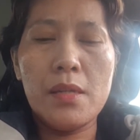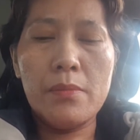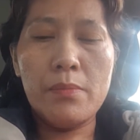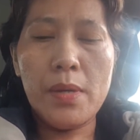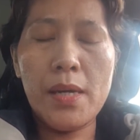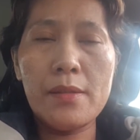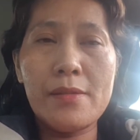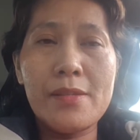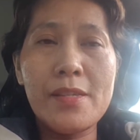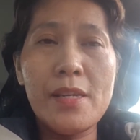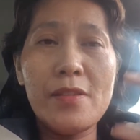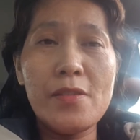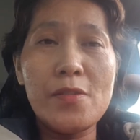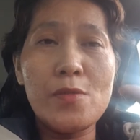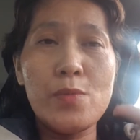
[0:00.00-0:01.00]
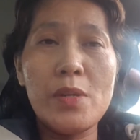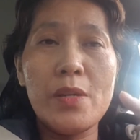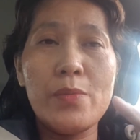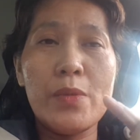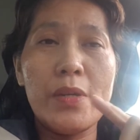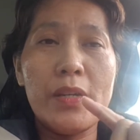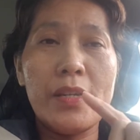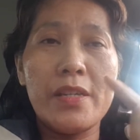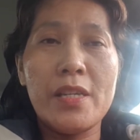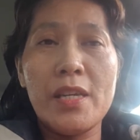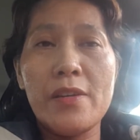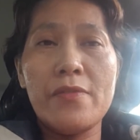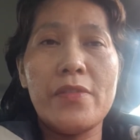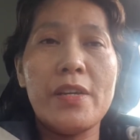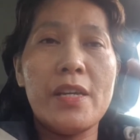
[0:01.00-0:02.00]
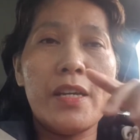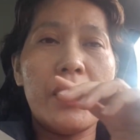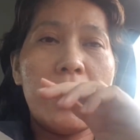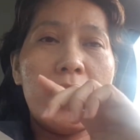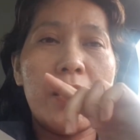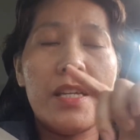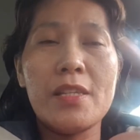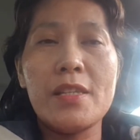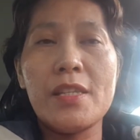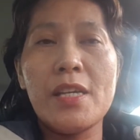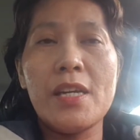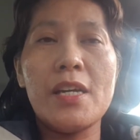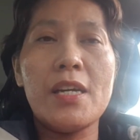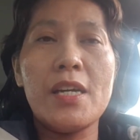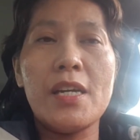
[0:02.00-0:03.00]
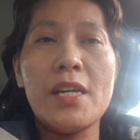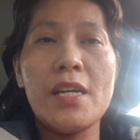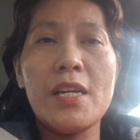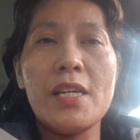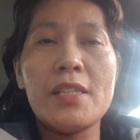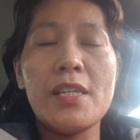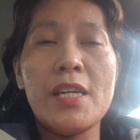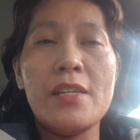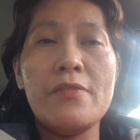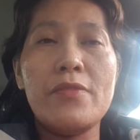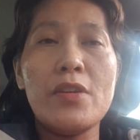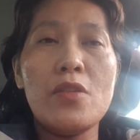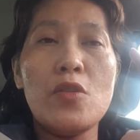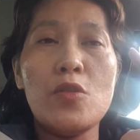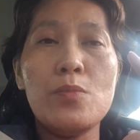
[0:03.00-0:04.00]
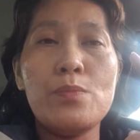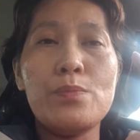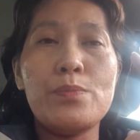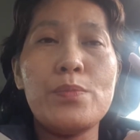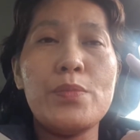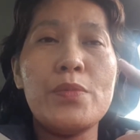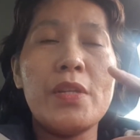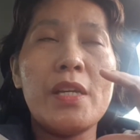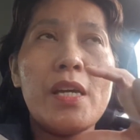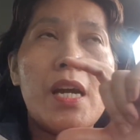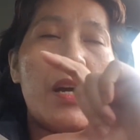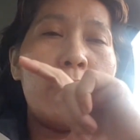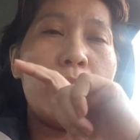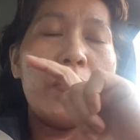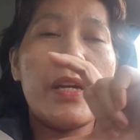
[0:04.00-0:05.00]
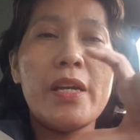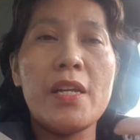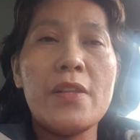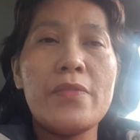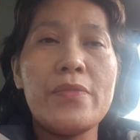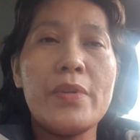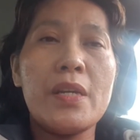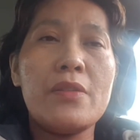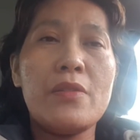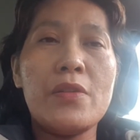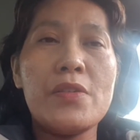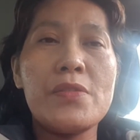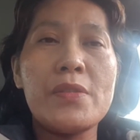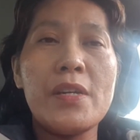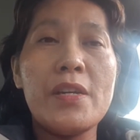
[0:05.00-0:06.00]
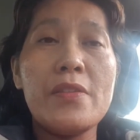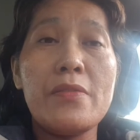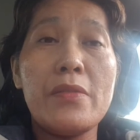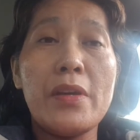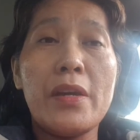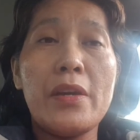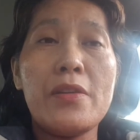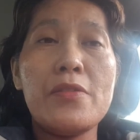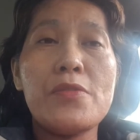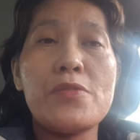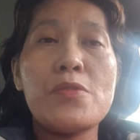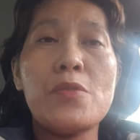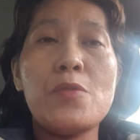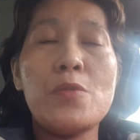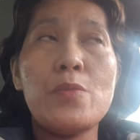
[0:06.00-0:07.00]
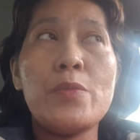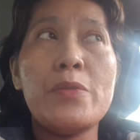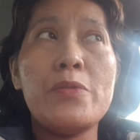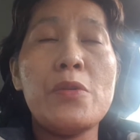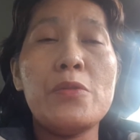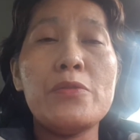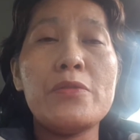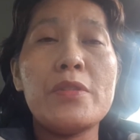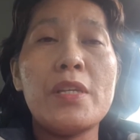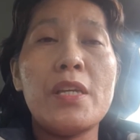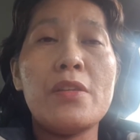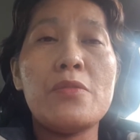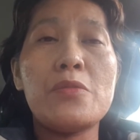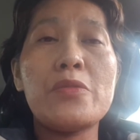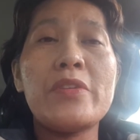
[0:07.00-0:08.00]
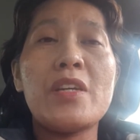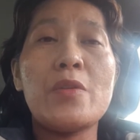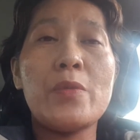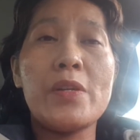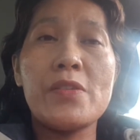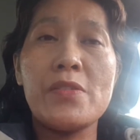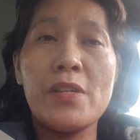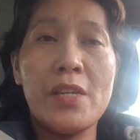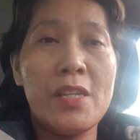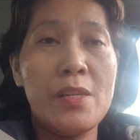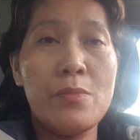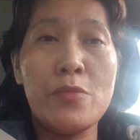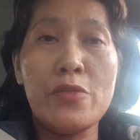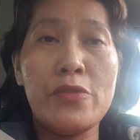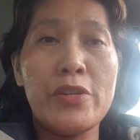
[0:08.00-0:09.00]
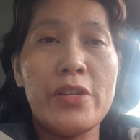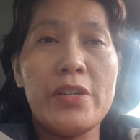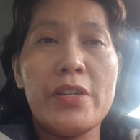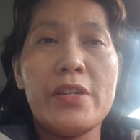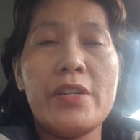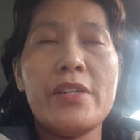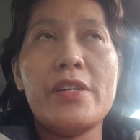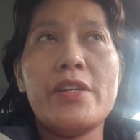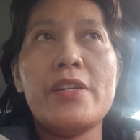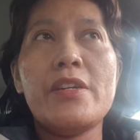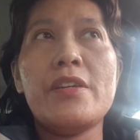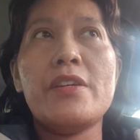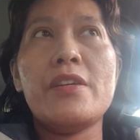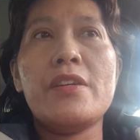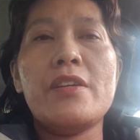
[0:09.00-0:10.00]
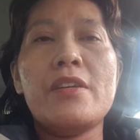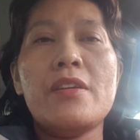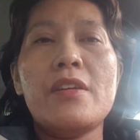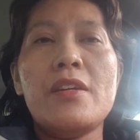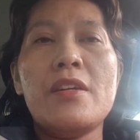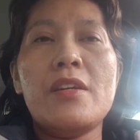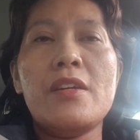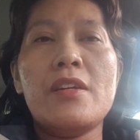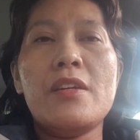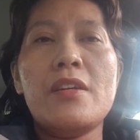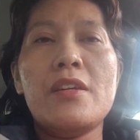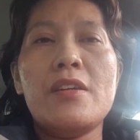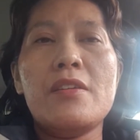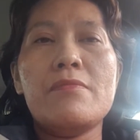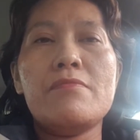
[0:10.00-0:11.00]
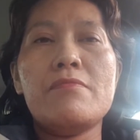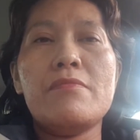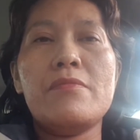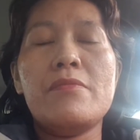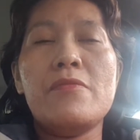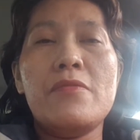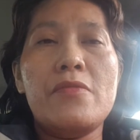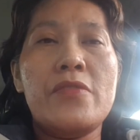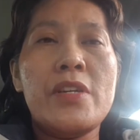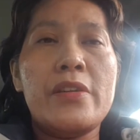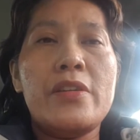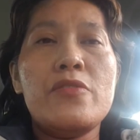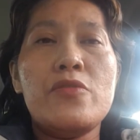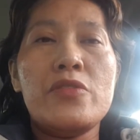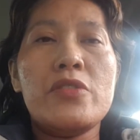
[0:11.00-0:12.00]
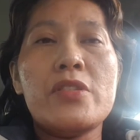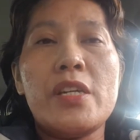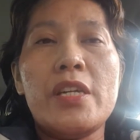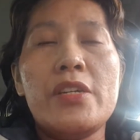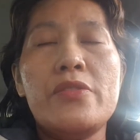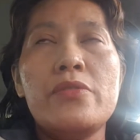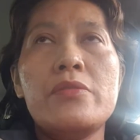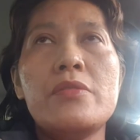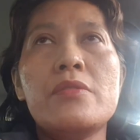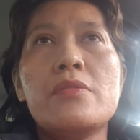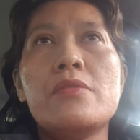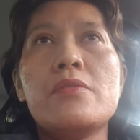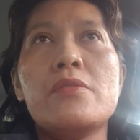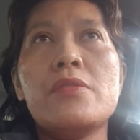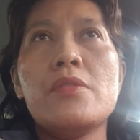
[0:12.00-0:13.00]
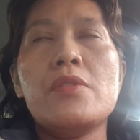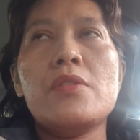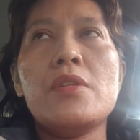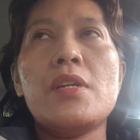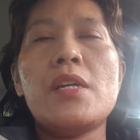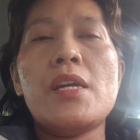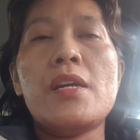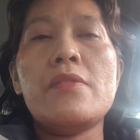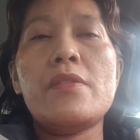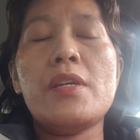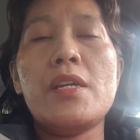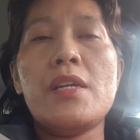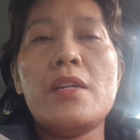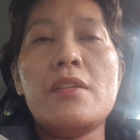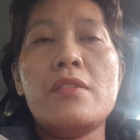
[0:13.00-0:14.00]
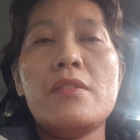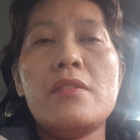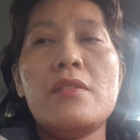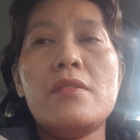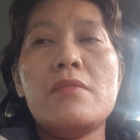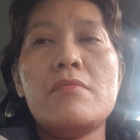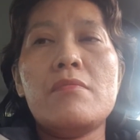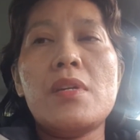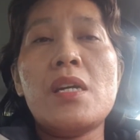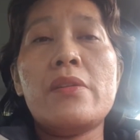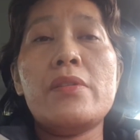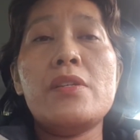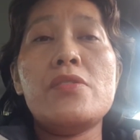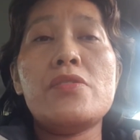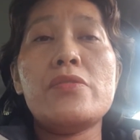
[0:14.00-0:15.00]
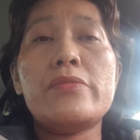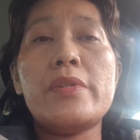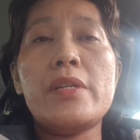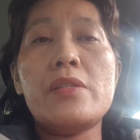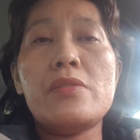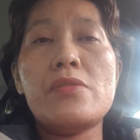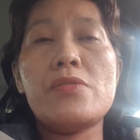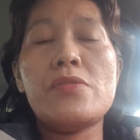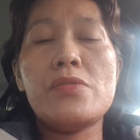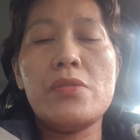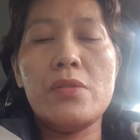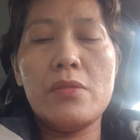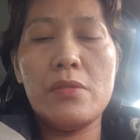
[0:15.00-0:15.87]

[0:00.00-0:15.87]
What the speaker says: But since we were given that envelope, our health records are there, so we don't need to request anymore. They're in Ontario, and then our insurance